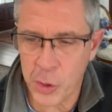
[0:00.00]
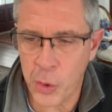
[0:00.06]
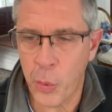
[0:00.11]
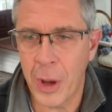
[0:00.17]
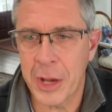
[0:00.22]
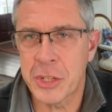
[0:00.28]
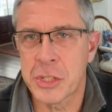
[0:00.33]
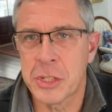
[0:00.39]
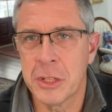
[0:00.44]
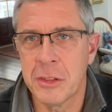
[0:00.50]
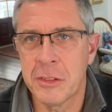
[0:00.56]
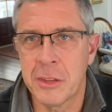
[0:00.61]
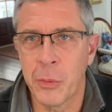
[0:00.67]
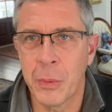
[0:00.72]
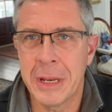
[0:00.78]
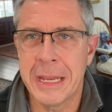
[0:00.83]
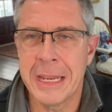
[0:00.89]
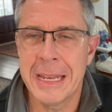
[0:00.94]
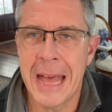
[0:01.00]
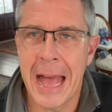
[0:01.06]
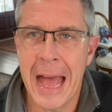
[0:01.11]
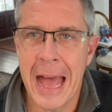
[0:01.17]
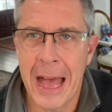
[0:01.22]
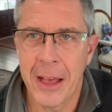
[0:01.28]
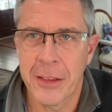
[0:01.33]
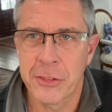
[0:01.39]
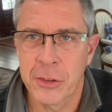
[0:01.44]
questions that we need to
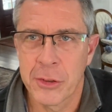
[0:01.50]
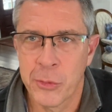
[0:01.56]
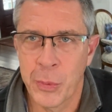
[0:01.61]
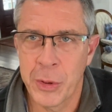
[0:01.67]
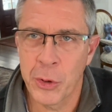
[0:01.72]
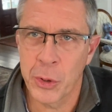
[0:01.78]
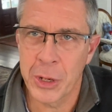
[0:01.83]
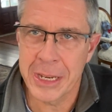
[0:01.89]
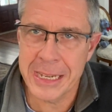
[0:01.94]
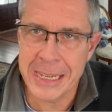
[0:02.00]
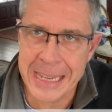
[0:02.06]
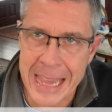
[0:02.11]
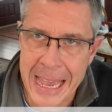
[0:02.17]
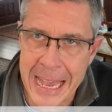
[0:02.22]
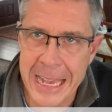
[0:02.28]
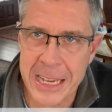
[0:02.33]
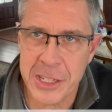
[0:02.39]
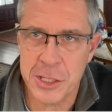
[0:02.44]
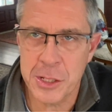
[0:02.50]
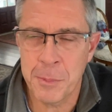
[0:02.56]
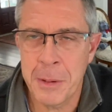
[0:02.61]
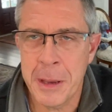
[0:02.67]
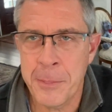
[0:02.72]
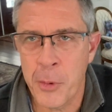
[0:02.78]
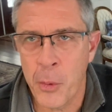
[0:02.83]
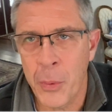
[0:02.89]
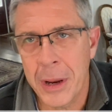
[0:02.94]
ask. We don't engage the
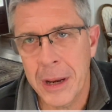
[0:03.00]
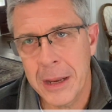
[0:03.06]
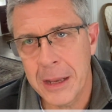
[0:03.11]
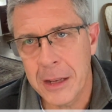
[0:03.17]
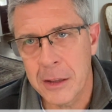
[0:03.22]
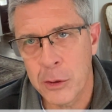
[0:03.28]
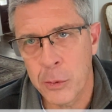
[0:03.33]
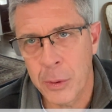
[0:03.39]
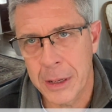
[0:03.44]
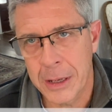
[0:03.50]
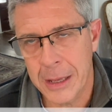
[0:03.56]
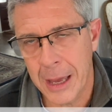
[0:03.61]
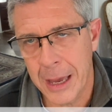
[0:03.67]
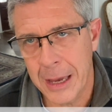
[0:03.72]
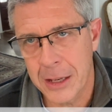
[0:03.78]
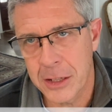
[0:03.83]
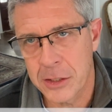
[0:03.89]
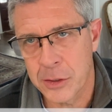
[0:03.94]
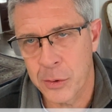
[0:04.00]
people we need to engage.